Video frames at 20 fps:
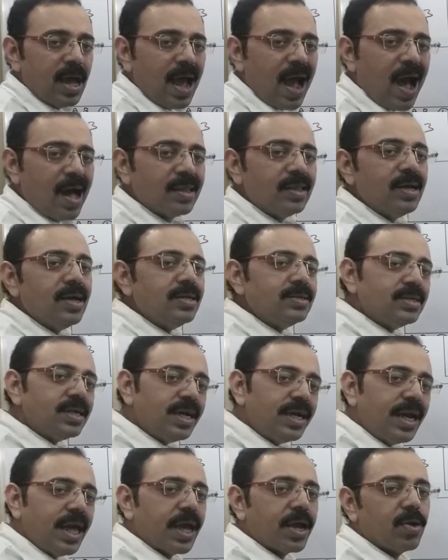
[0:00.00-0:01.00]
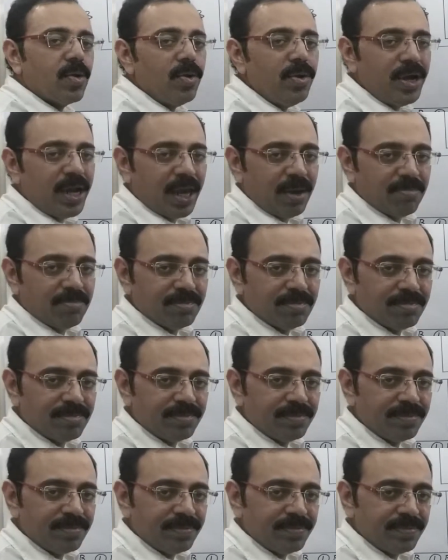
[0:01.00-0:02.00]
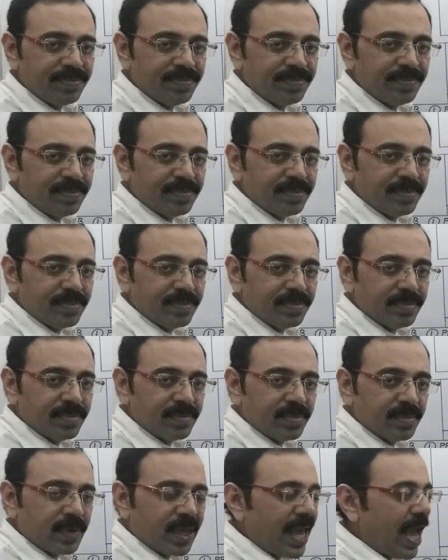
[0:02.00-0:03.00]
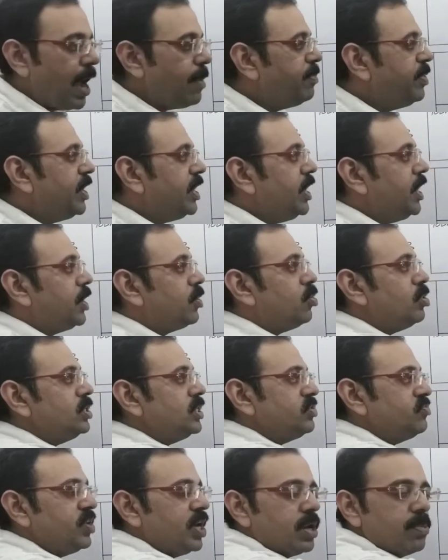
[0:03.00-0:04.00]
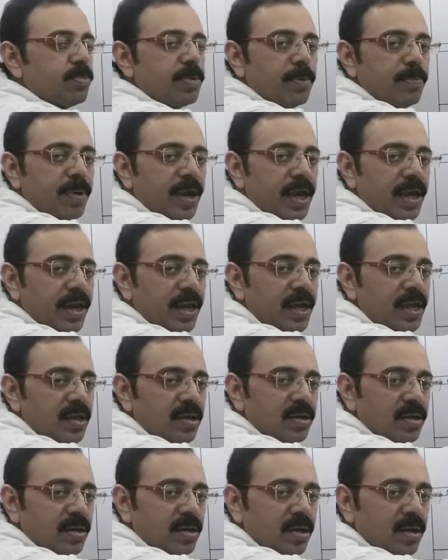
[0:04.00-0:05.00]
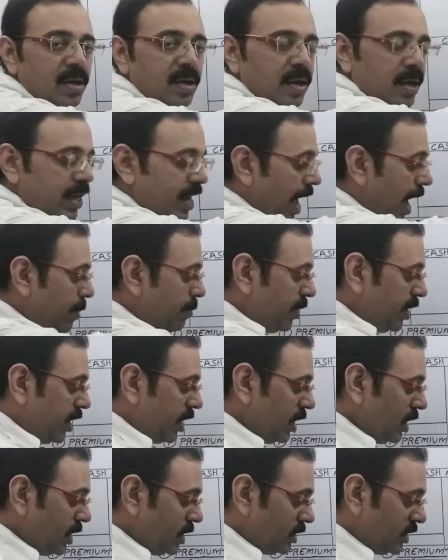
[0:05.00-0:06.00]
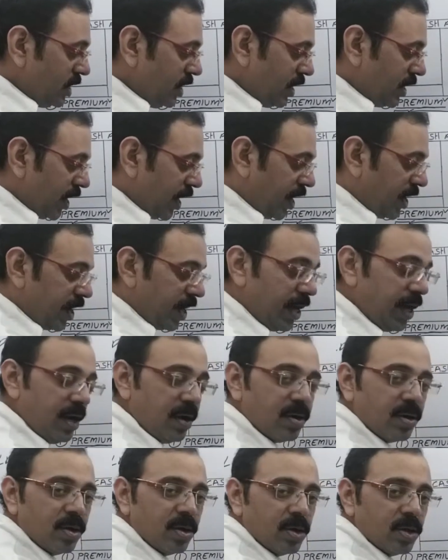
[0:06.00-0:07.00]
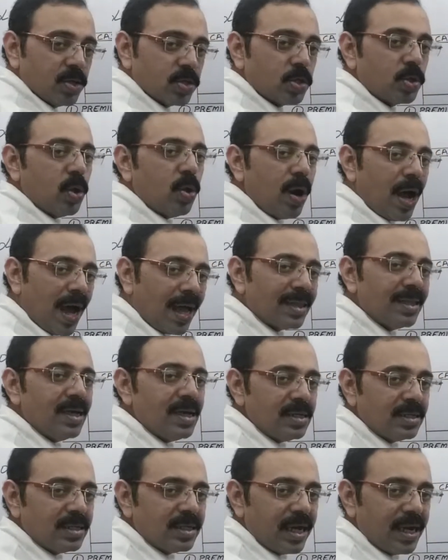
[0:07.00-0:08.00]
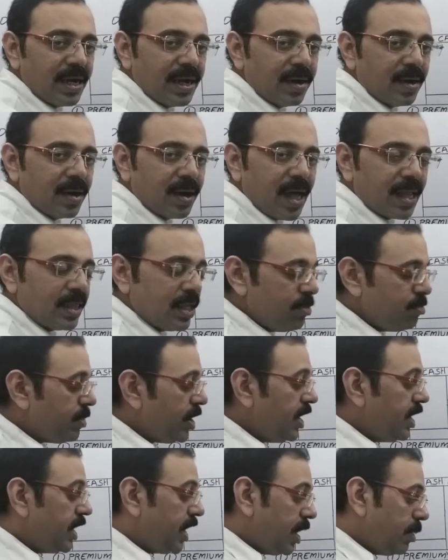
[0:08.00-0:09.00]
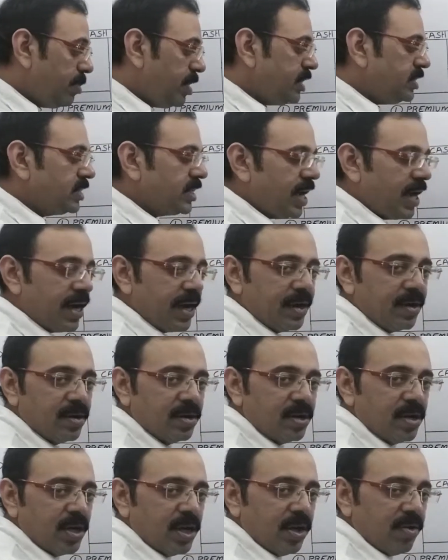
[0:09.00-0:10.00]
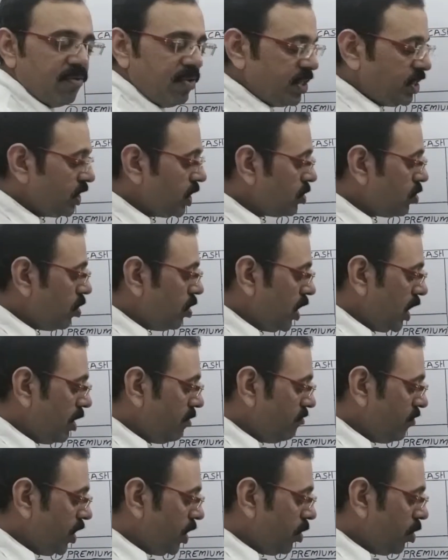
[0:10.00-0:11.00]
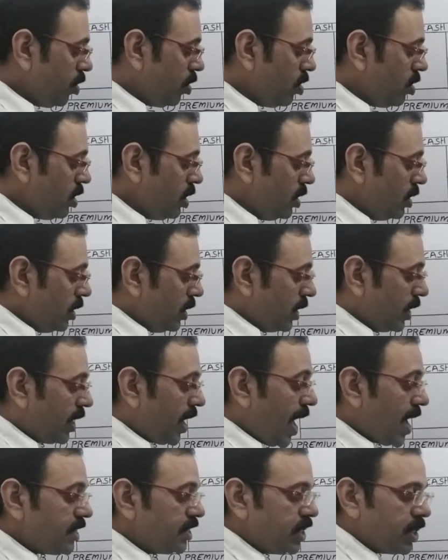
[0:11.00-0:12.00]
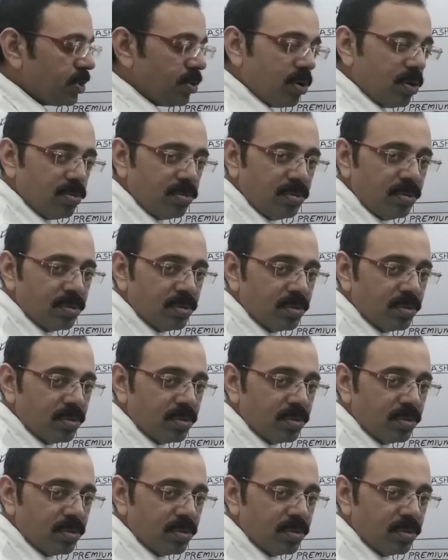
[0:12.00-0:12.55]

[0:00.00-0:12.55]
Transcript: Other side account name. Capital accounts we are preparing. Capital is in credit. So other side, nothing but debit side. Which account name we wrote? Cash account.